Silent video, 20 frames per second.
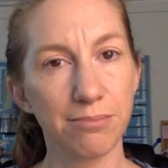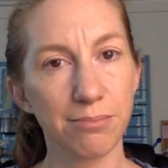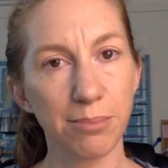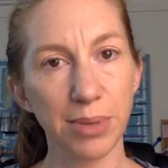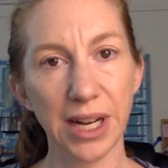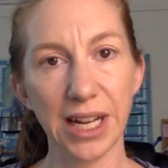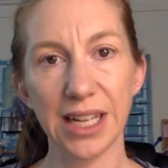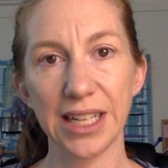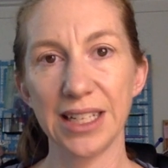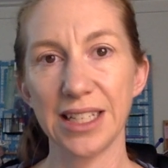
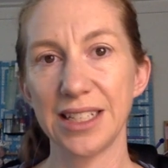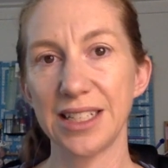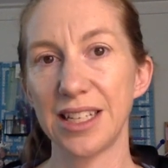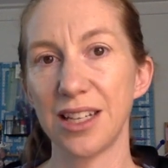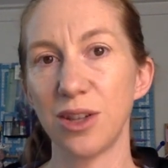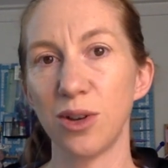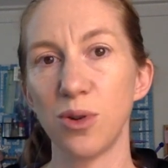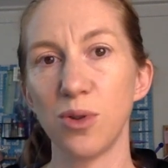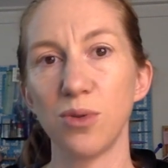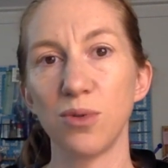buying into
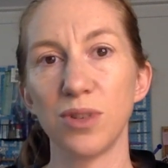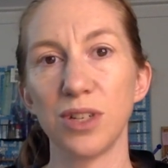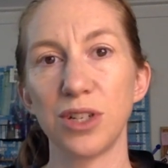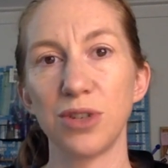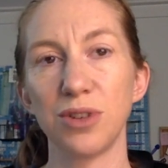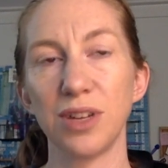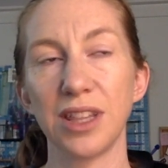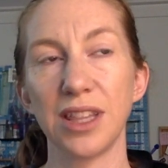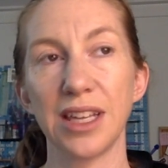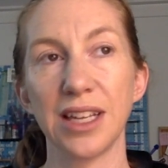the whole
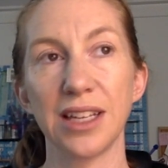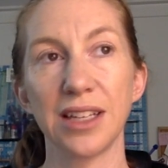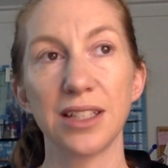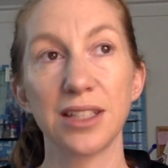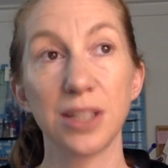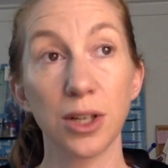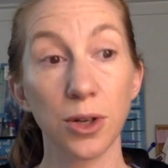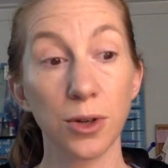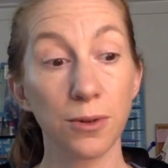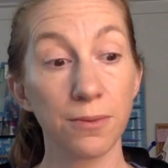retreat thing.
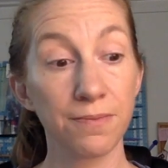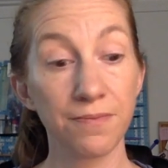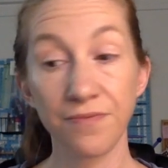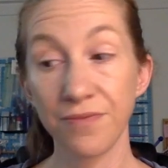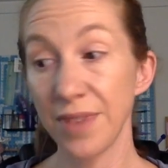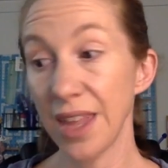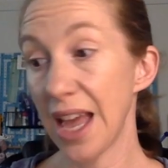So